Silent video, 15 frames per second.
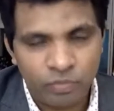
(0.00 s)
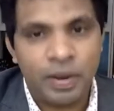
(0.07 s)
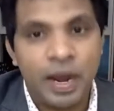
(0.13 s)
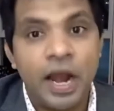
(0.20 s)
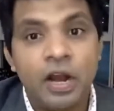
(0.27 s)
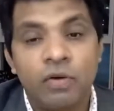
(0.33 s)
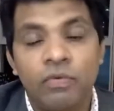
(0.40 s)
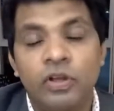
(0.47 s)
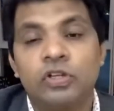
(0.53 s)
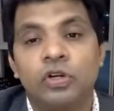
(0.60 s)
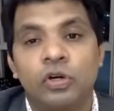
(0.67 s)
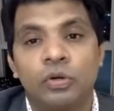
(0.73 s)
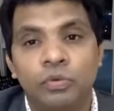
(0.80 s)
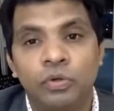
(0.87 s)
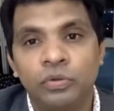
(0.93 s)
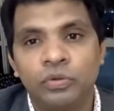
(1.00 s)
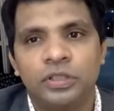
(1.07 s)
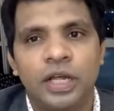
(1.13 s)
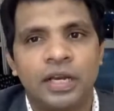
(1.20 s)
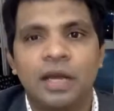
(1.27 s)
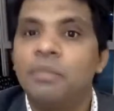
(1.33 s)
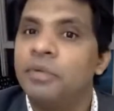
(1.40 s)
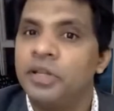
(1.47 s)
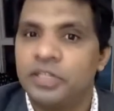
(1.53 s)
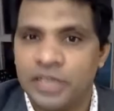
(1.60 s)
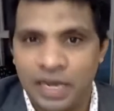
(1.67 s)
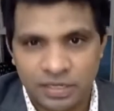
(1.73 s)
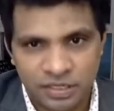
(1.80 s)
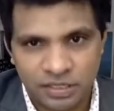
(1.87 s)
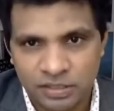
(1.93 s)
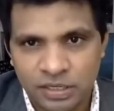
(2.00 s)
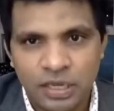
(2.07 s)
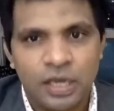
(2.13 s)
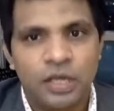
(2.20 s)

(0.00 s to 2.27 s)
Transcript: Bad review to remove, that company charges.